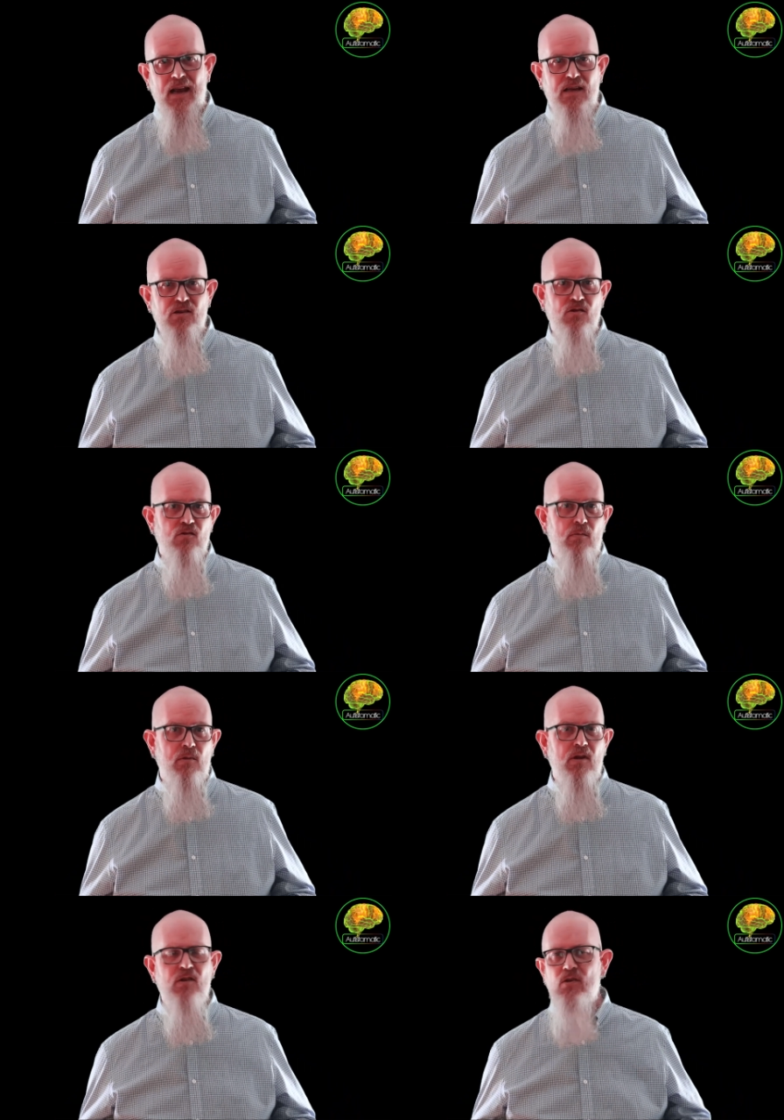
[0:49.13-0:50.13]
had engine
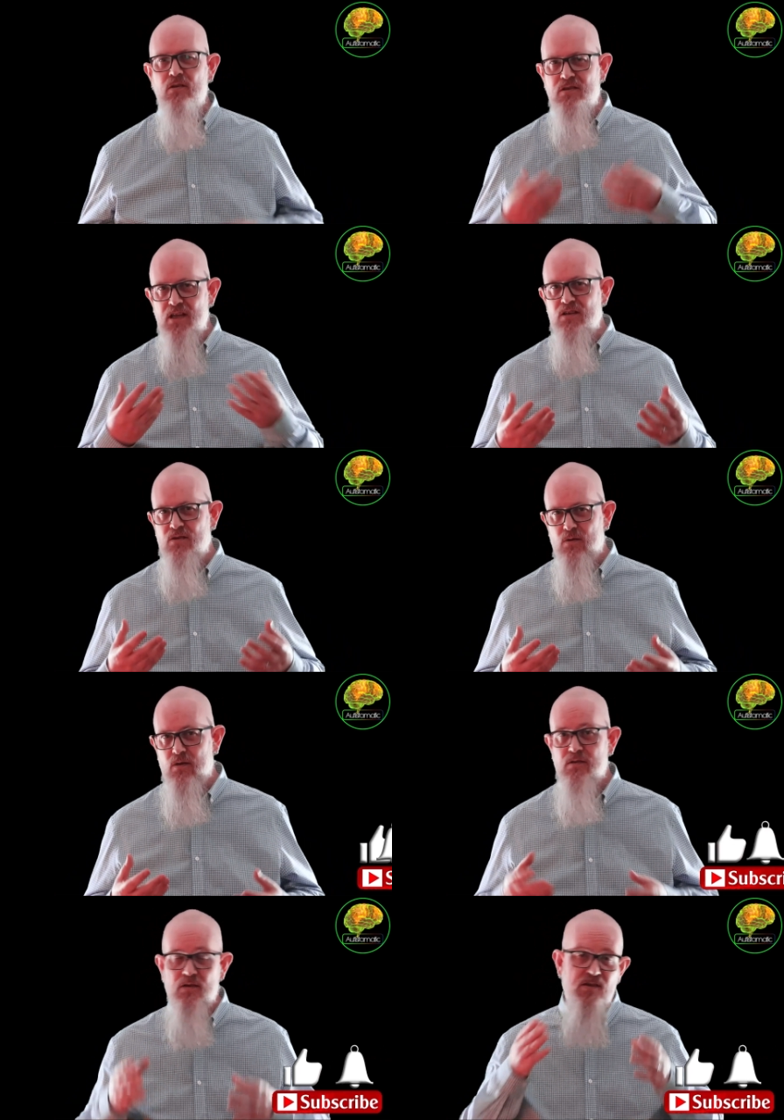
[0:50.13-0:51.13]
trouble and took a
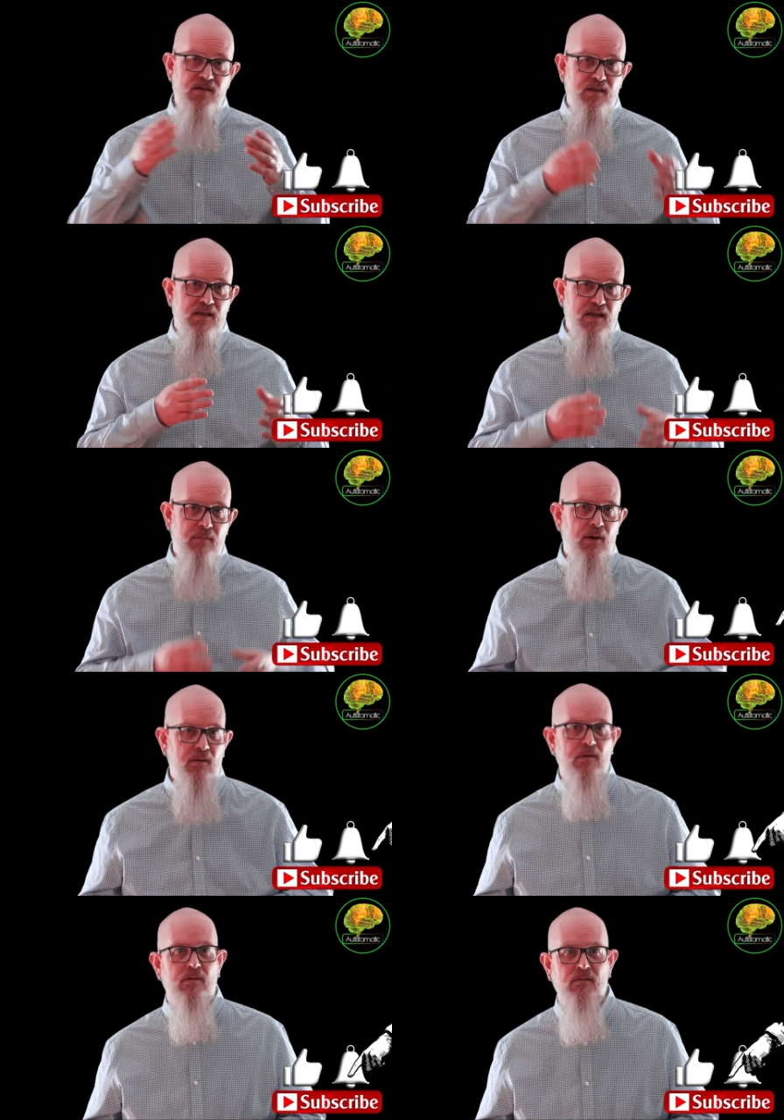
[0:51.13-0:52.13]
detour to the city
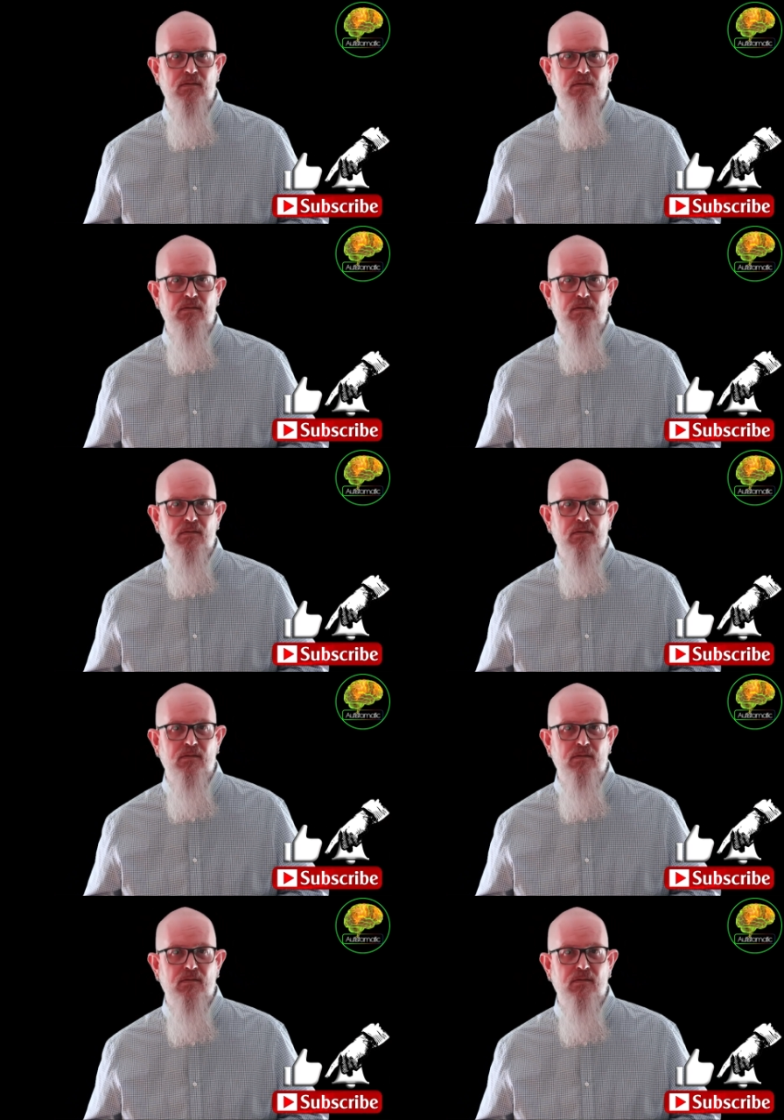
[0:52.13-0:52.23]
depot.